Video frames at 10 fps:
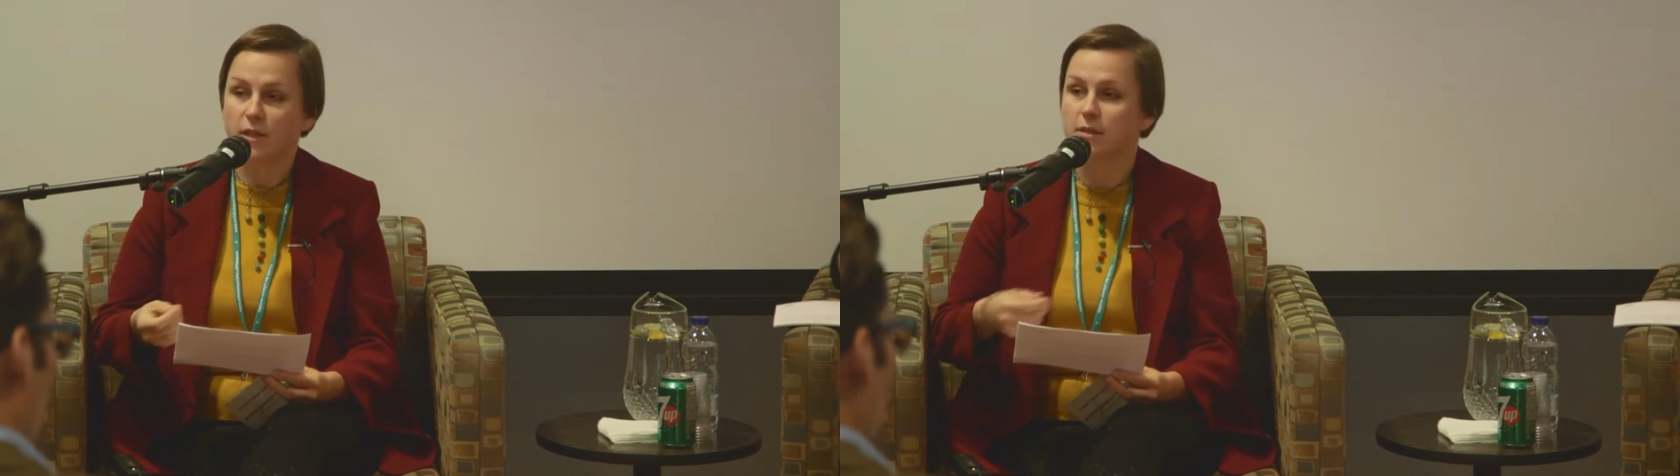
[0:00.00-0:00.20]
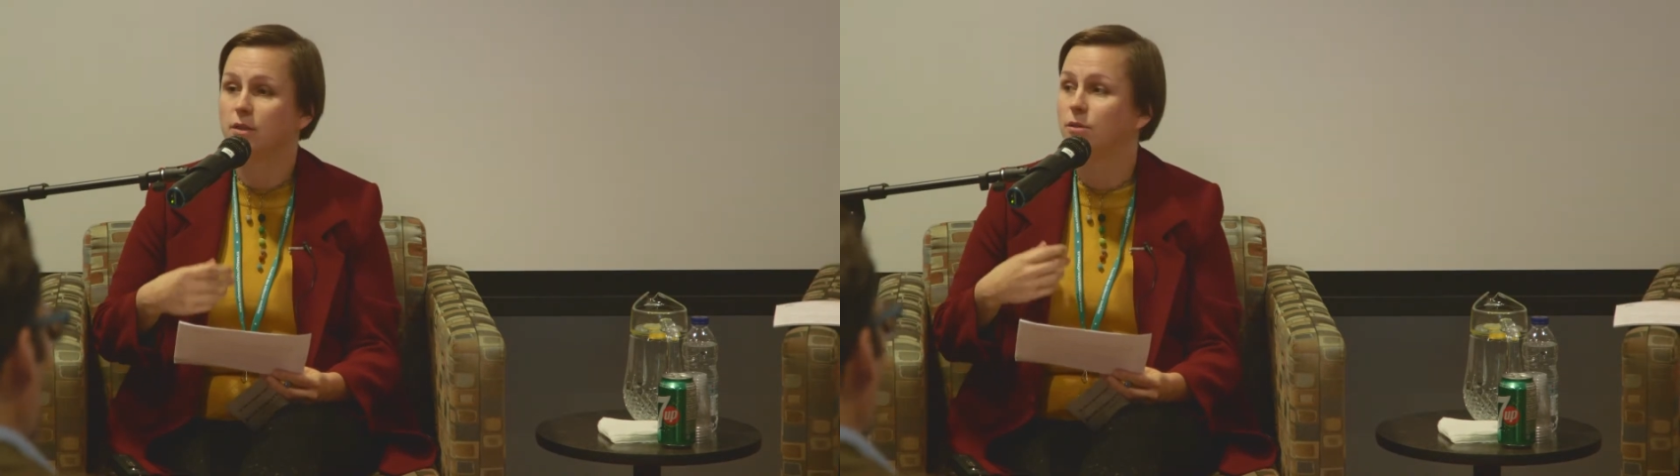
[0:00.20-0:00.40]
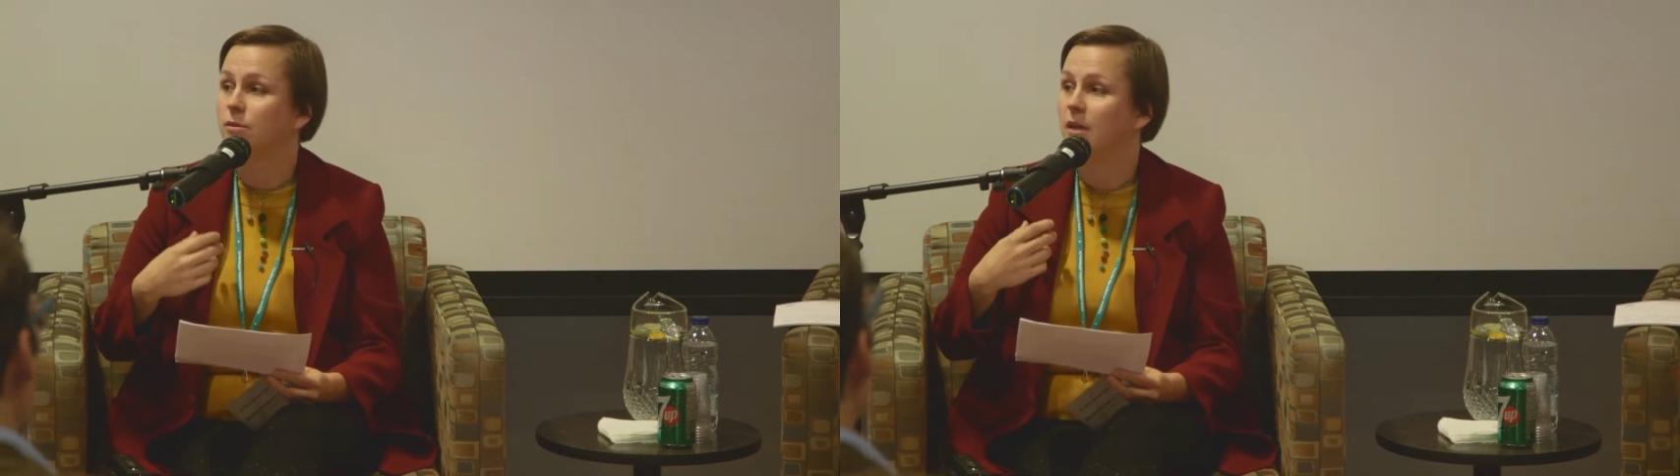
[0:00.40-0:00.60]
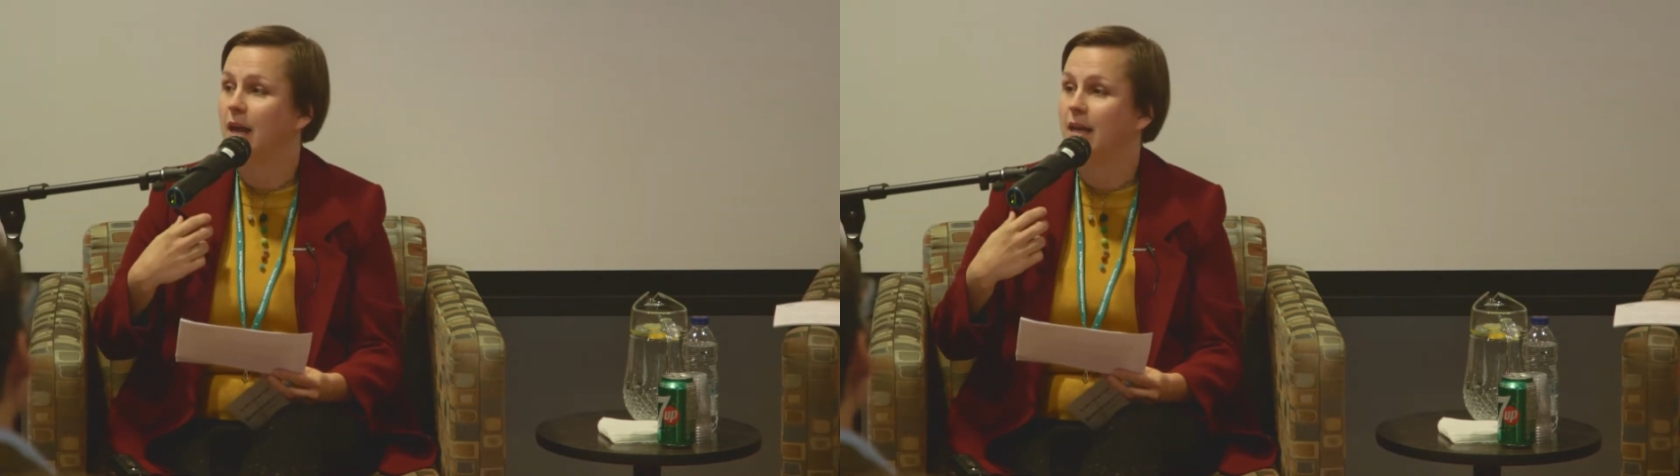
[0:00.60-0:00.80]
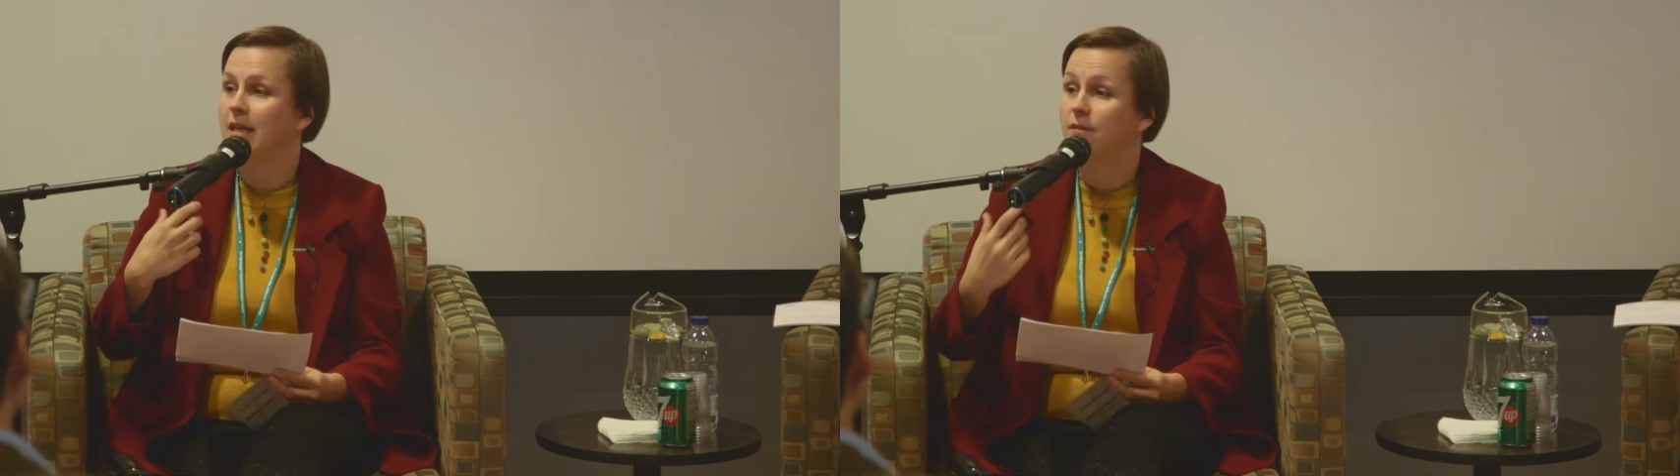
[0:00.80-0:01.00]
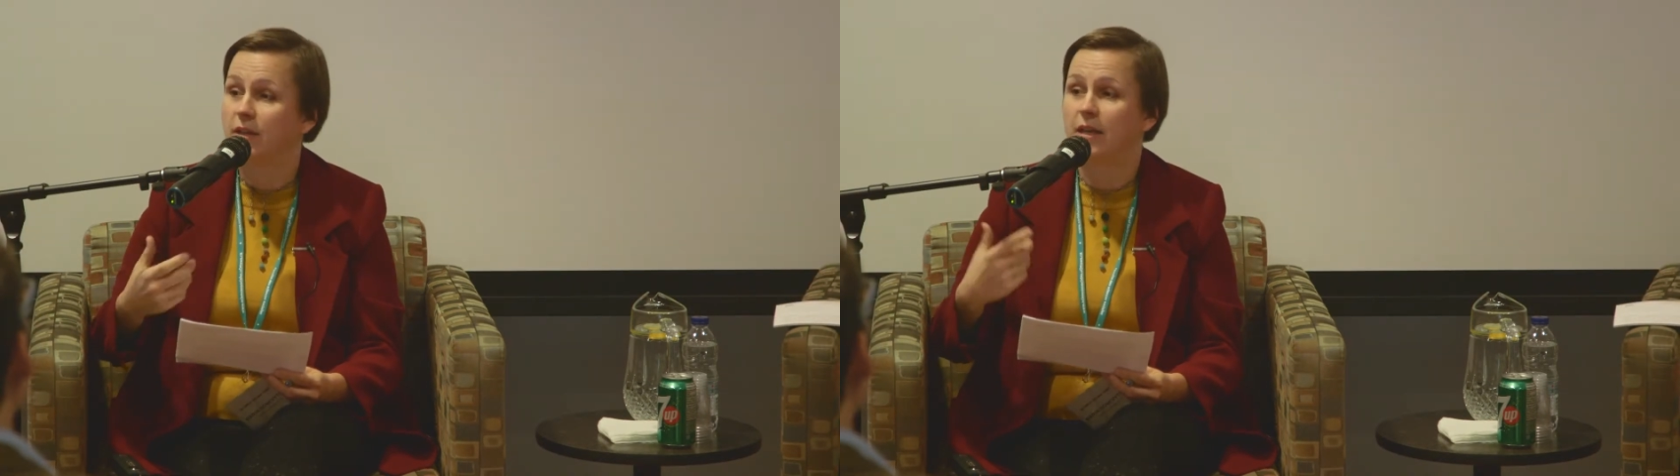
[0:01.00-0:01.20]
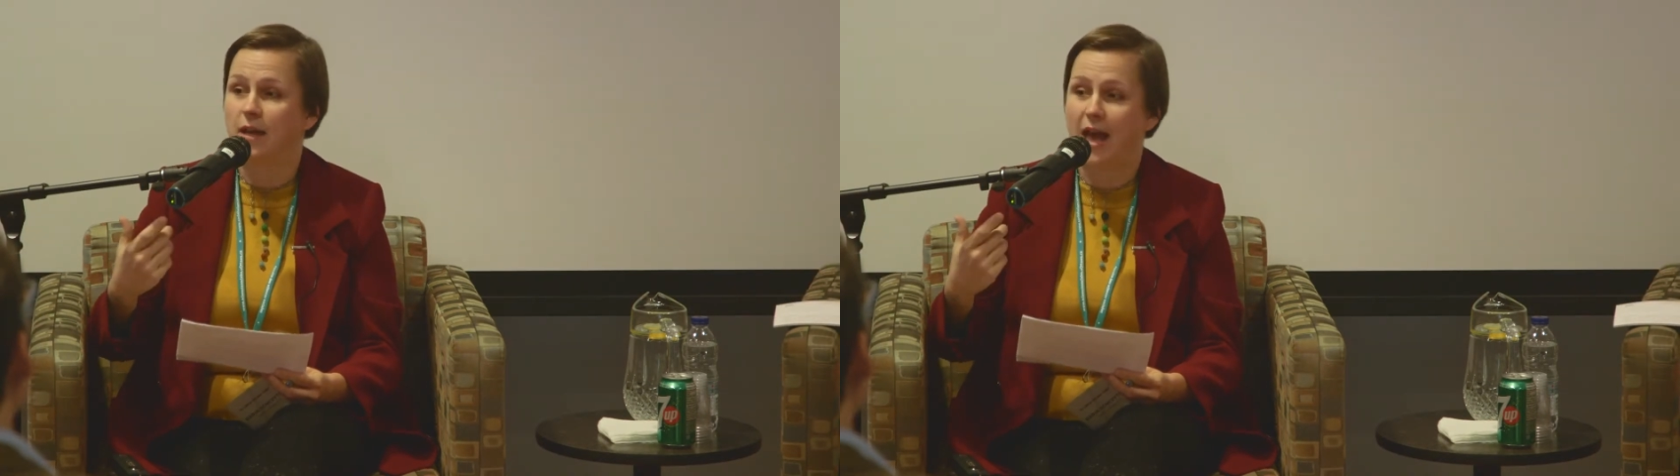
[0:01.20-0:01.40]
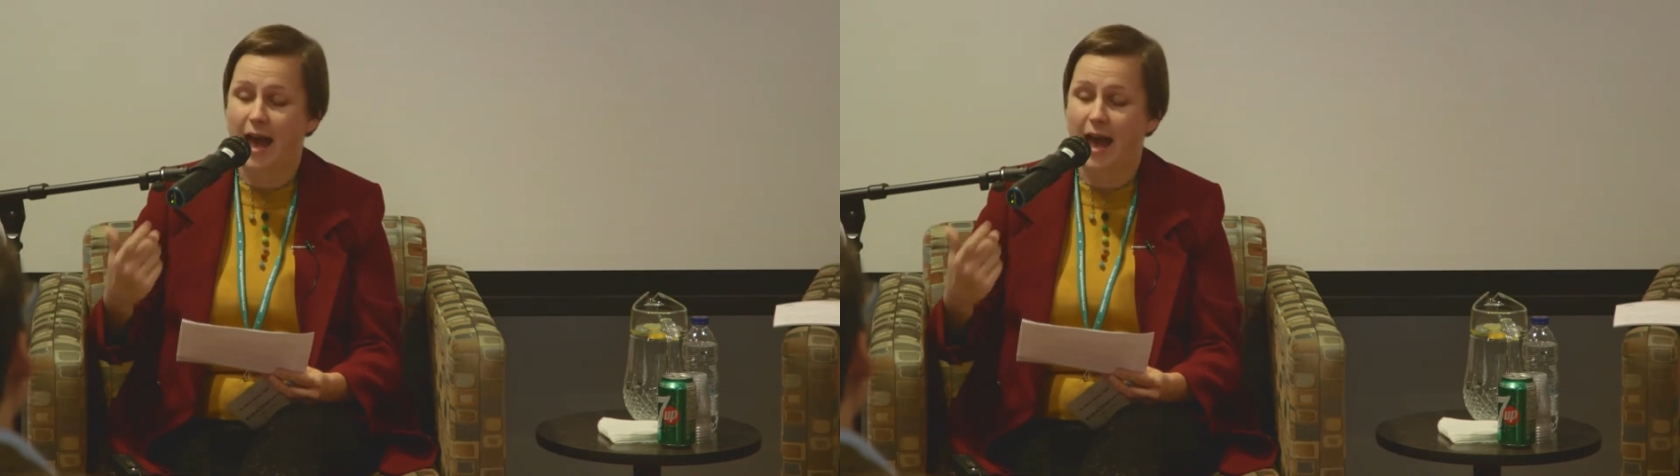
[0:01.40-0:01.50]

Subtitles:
So even